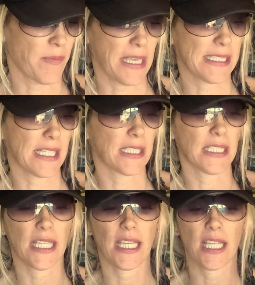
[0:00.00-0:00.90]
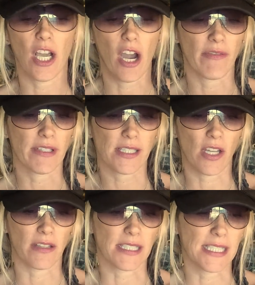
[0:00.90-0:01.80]
basically harvest
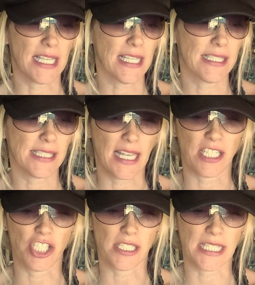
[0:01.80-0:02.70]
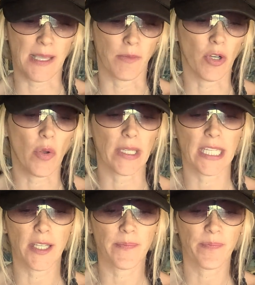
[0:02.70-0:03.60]
all the seeds and just keep growing
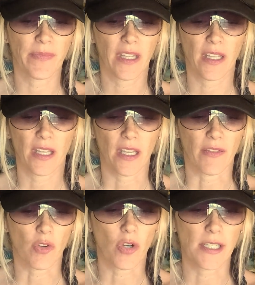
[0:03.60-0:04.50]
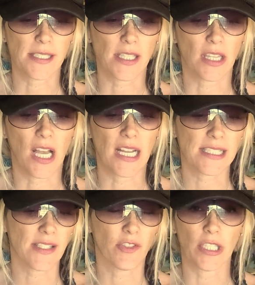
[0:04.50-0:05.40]
them. Of course,
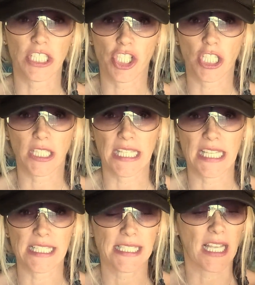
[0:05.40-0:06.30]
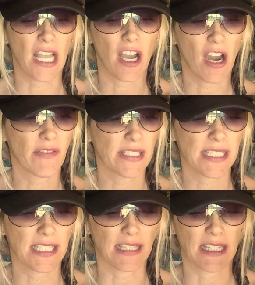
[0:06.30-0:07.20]
lots of green chilies. I harvested